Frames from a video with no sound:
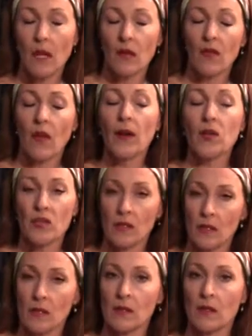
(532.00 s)

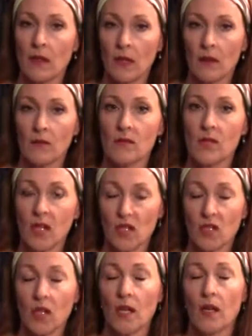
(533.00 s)
viruses and
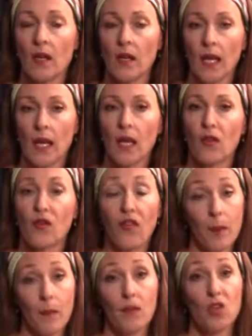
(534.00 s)
such that you can get
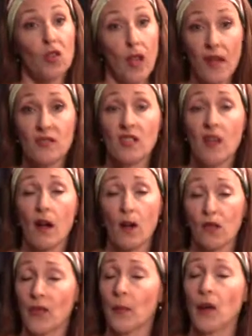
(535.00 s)
from your livestock or
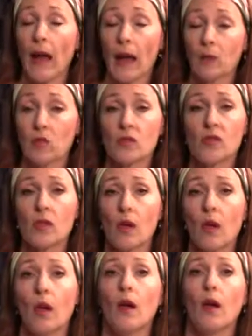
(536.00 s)
from your animals.
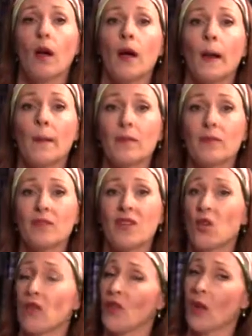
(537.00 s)
So, you
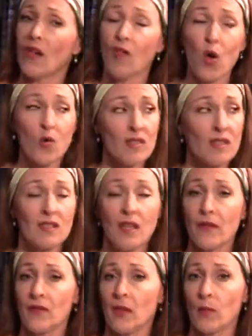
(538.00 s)
know, if you have hoses
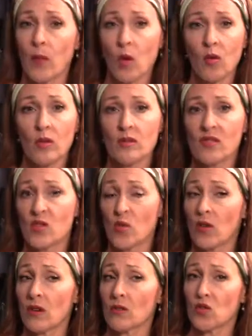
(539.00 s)
left in bowls
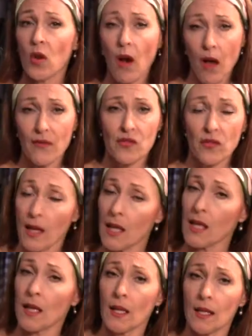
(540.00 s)
or troughs or
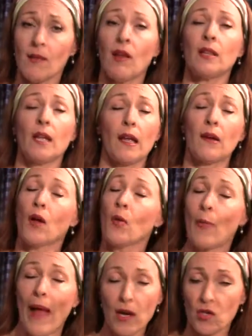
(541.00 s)
anything like that, that can all
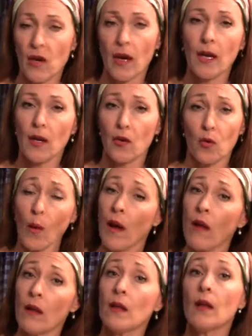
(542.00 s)
backtrack into your
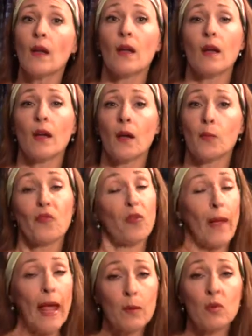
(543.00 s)
well
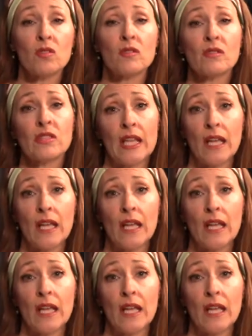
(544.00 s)
from animals